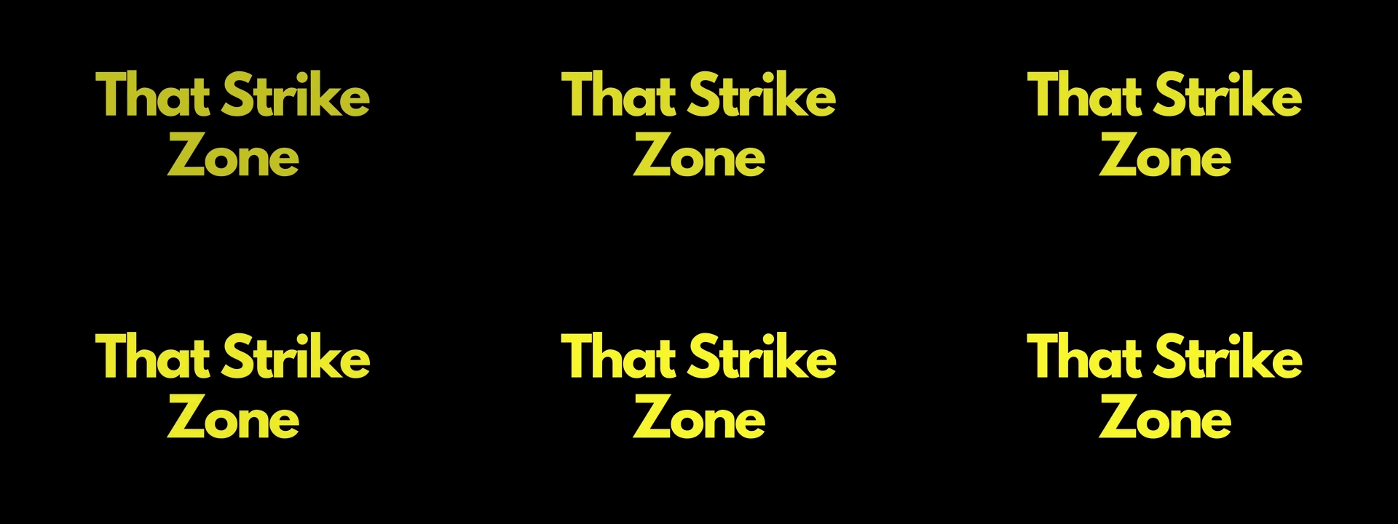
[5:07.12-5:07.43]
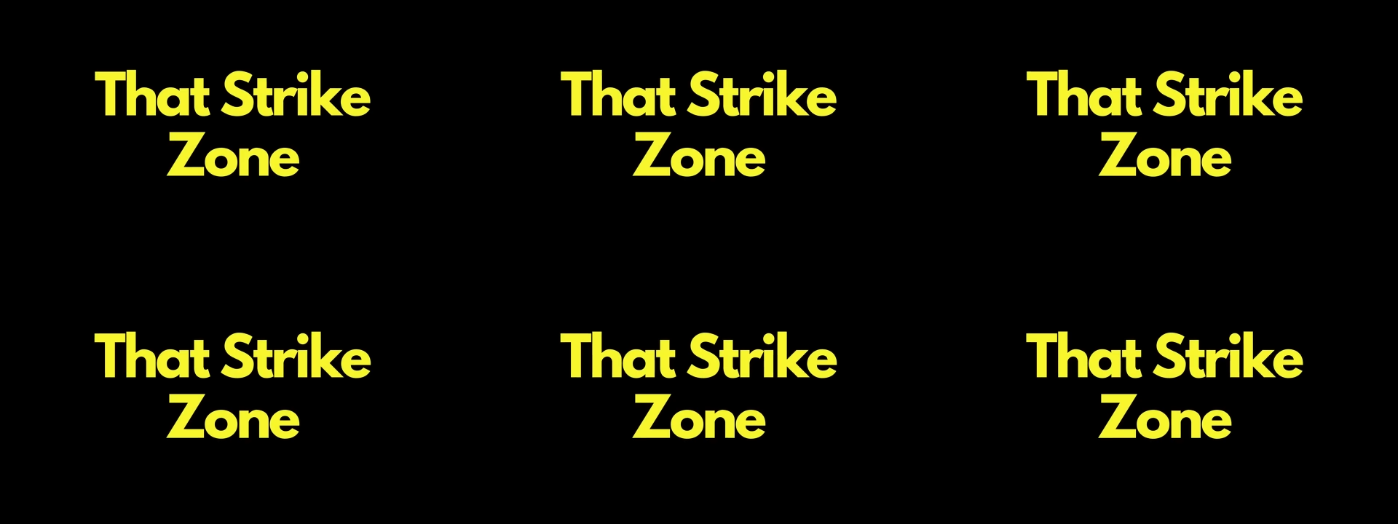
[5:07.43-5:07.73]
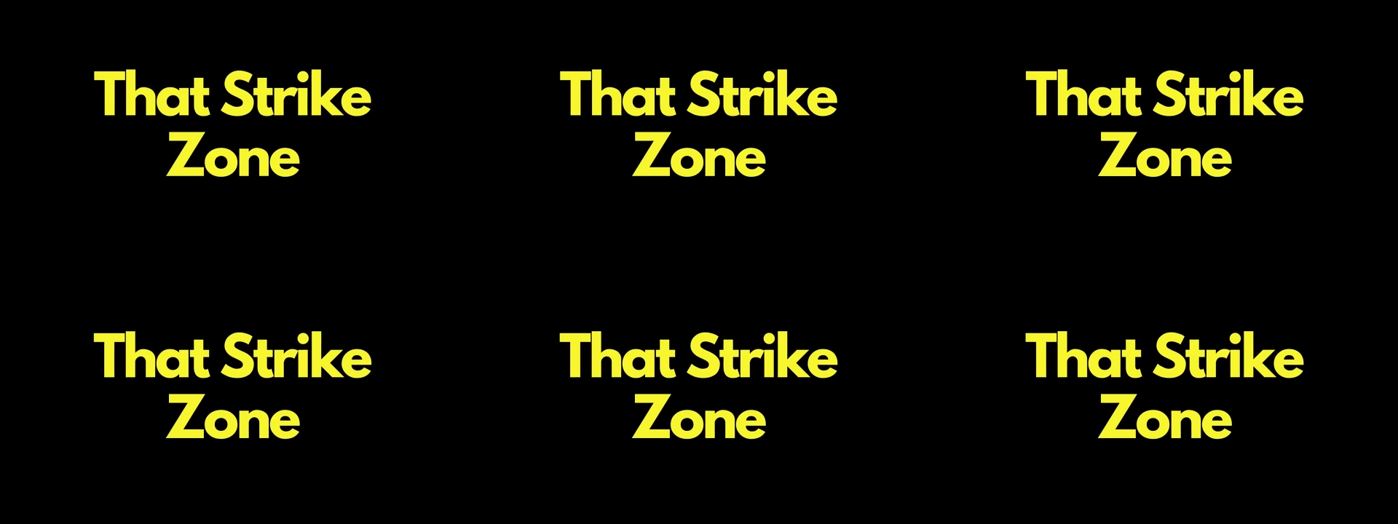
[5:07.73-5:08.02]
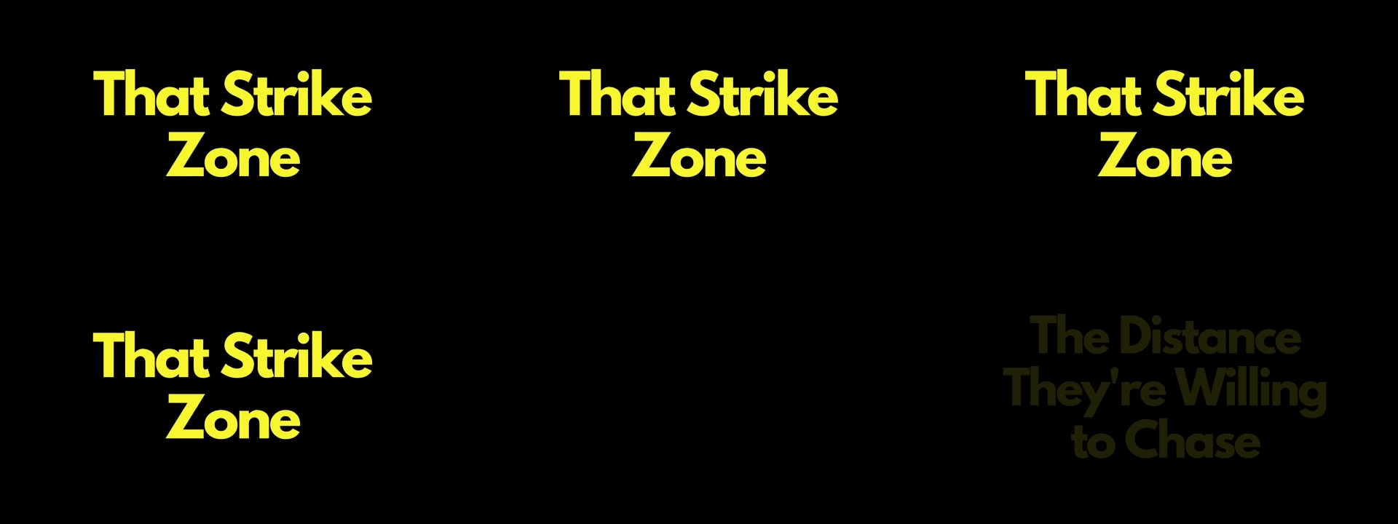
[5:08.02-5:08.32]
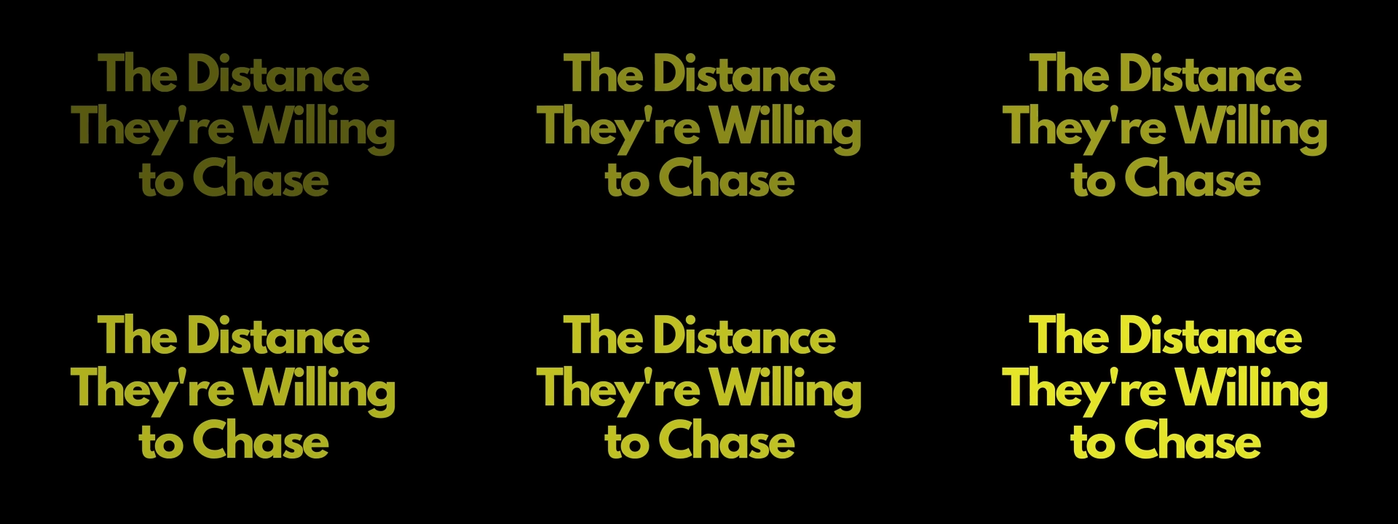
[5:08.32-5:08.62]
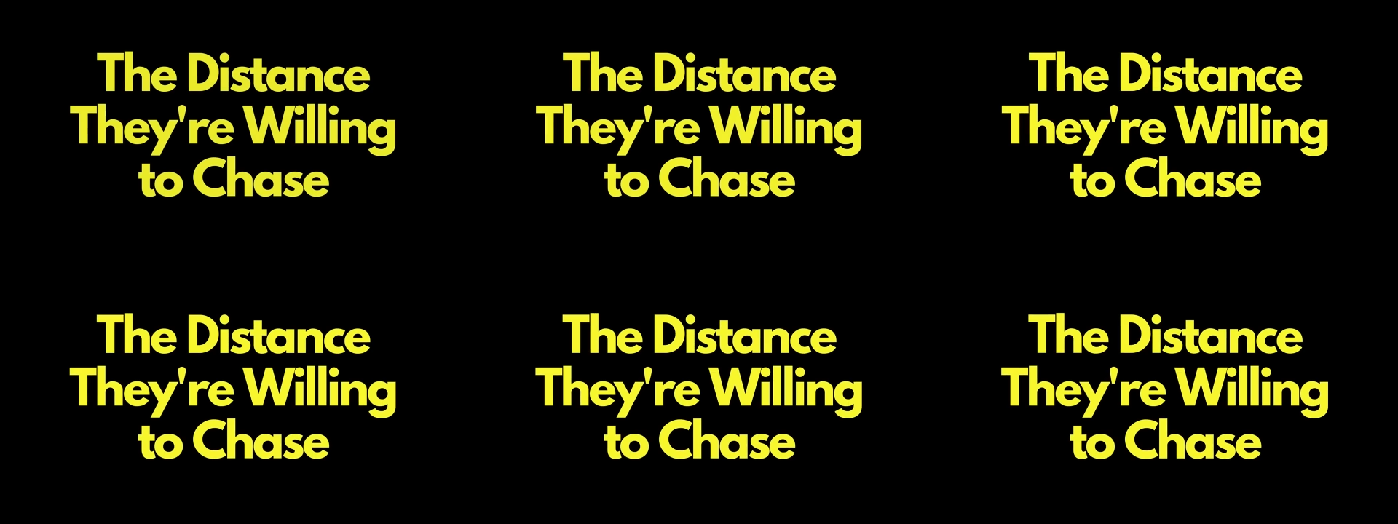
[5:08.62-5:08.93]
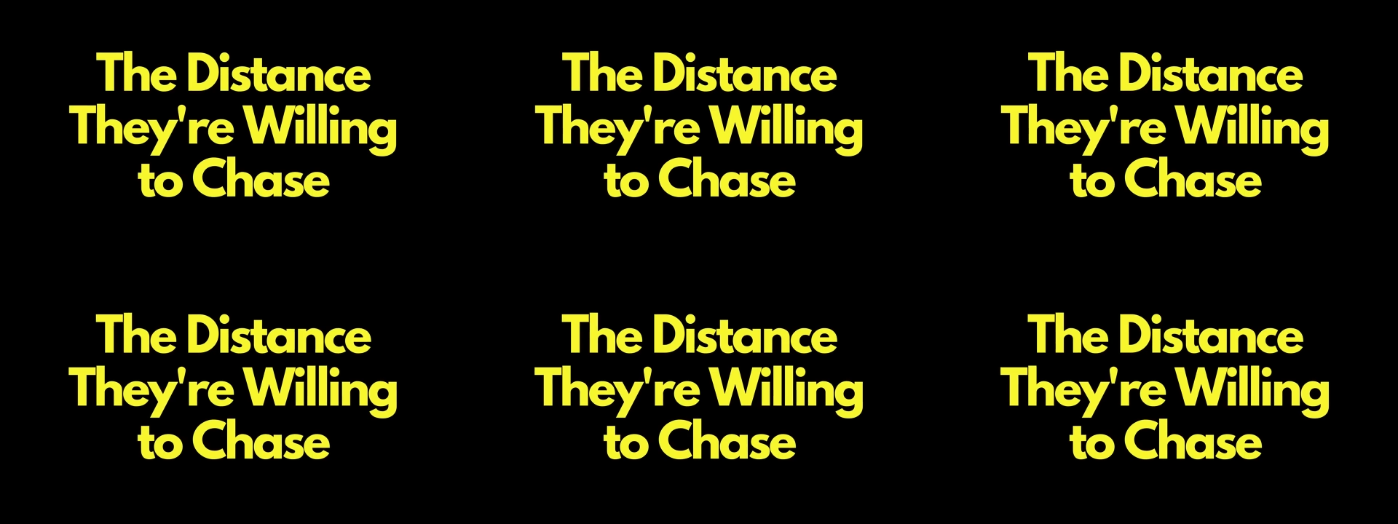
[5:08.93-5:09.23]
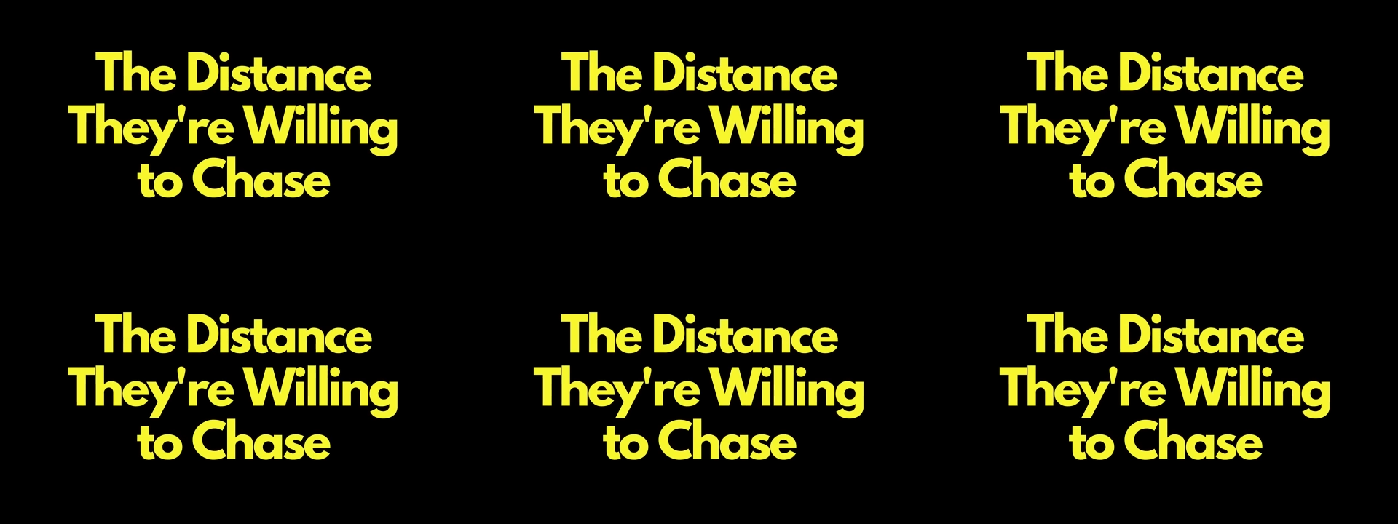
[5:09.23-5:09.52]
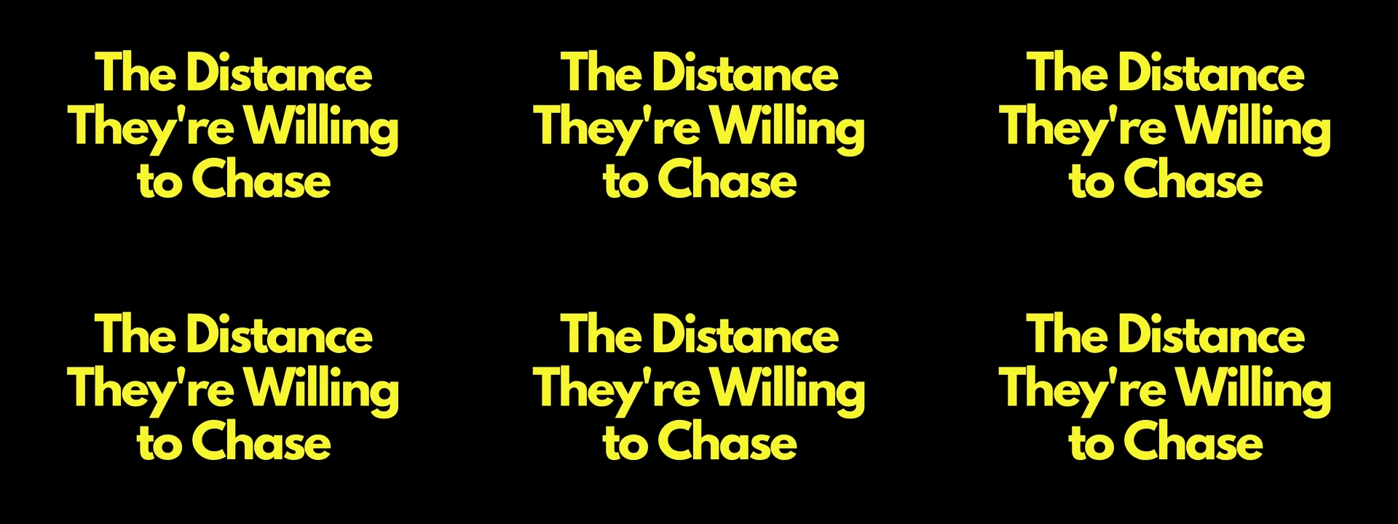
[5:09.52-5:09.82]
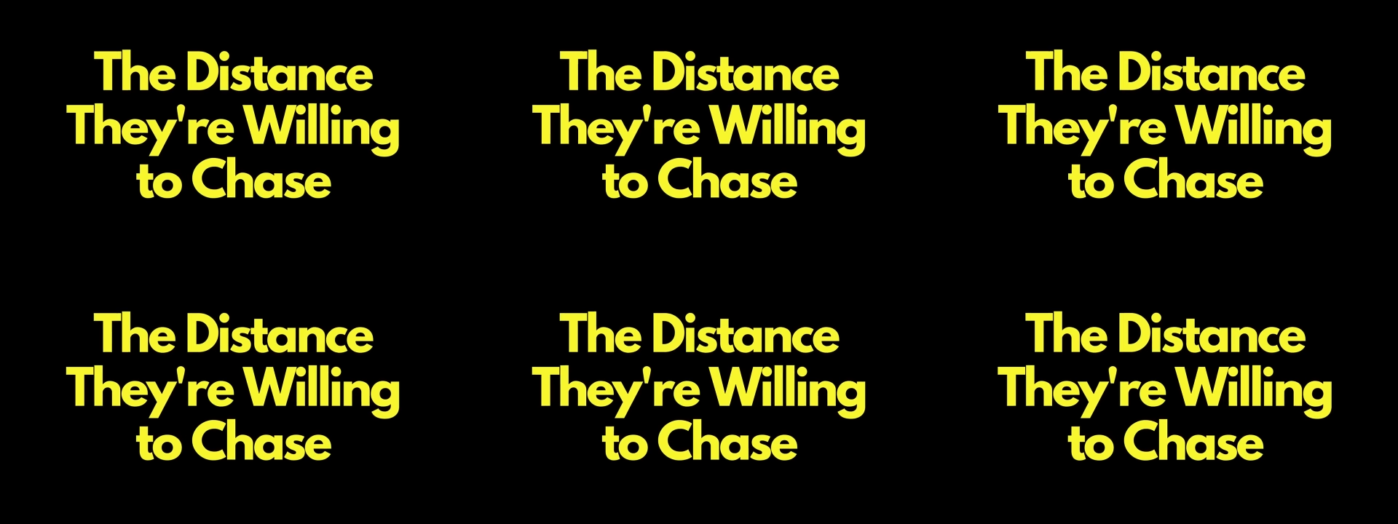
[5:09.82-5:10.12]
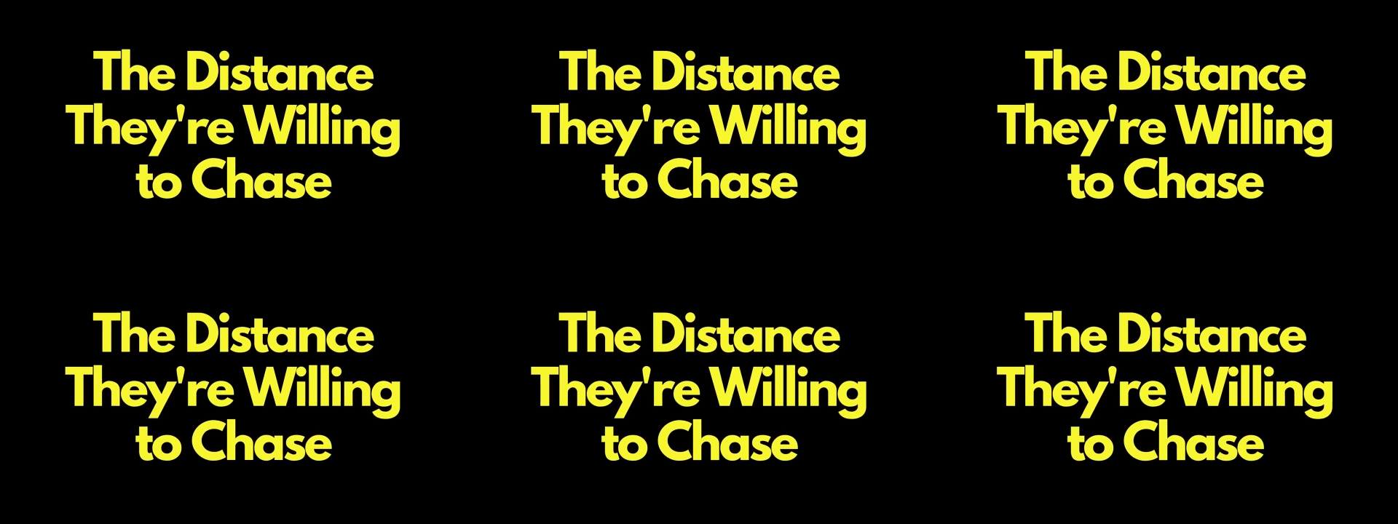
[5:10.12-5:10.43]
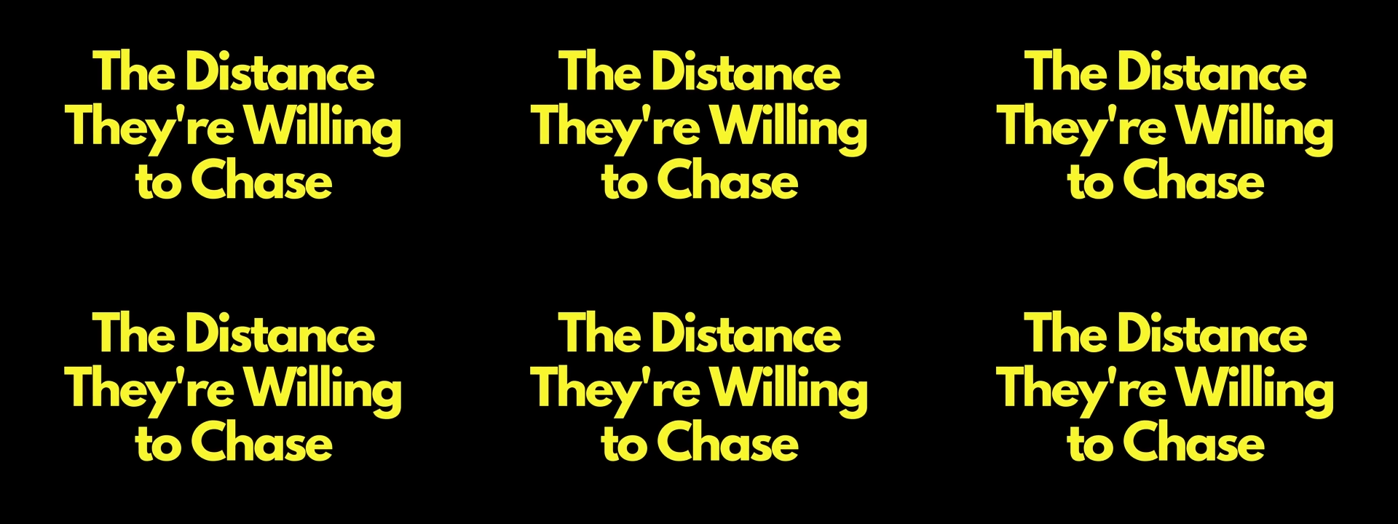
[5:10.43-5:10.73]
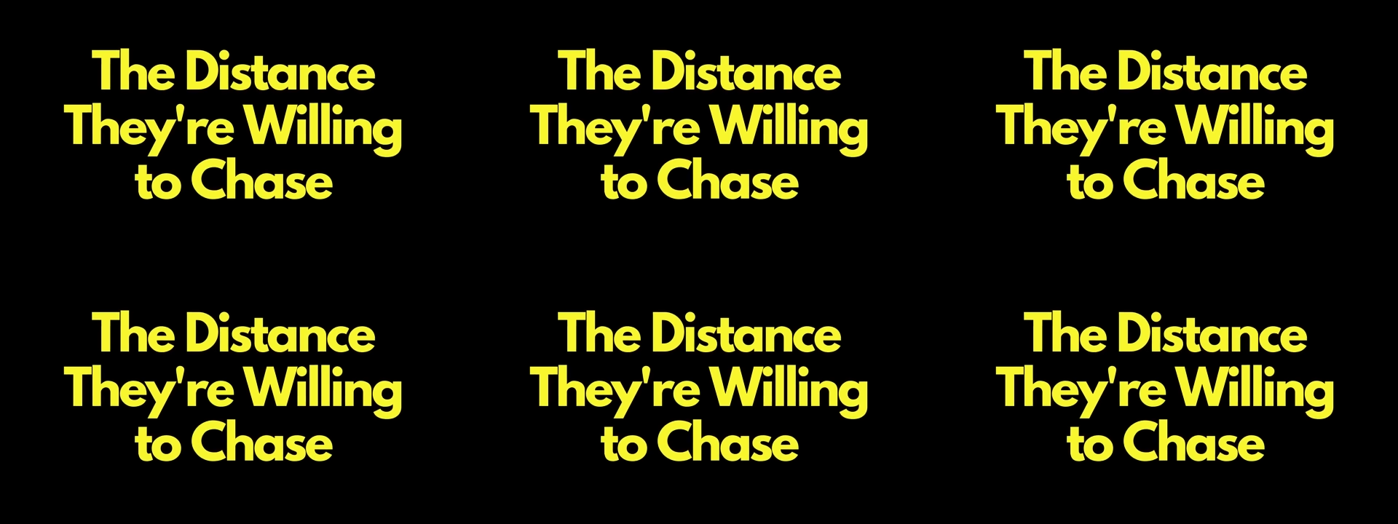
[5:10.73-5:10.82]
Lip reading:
No face is visible, so there are no lips to read.